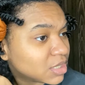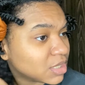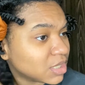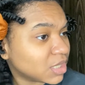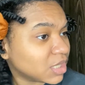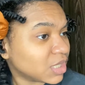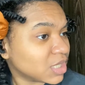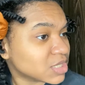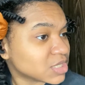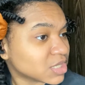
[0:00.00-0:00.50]

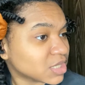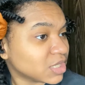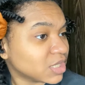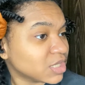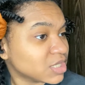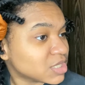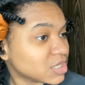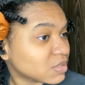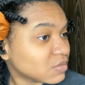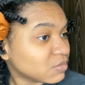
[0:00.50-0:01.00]
it's
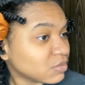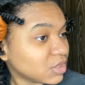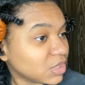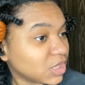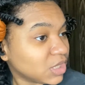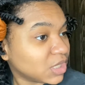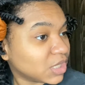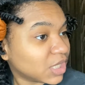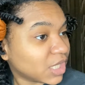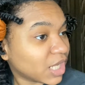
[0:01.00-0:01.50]

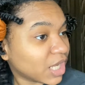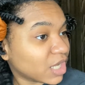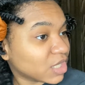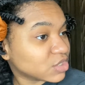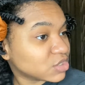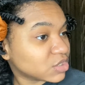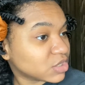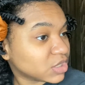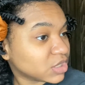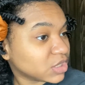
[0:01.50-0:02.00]
literally
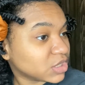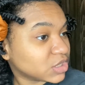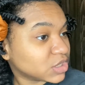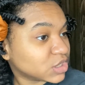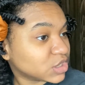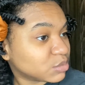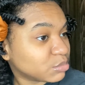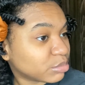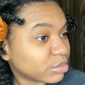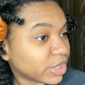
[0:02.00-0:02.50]
naturally
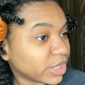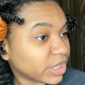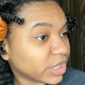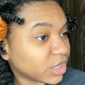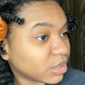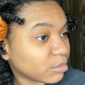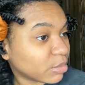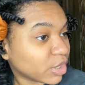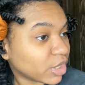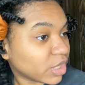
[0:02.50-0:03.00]
just breaking
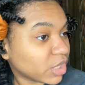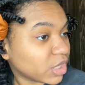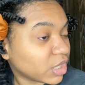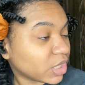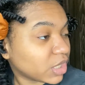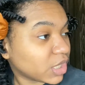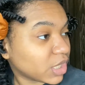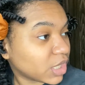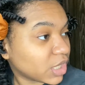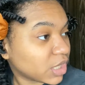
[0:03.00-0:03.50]
apart
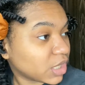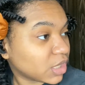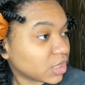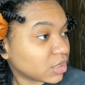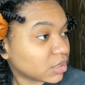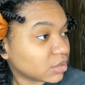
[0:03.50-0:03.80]
like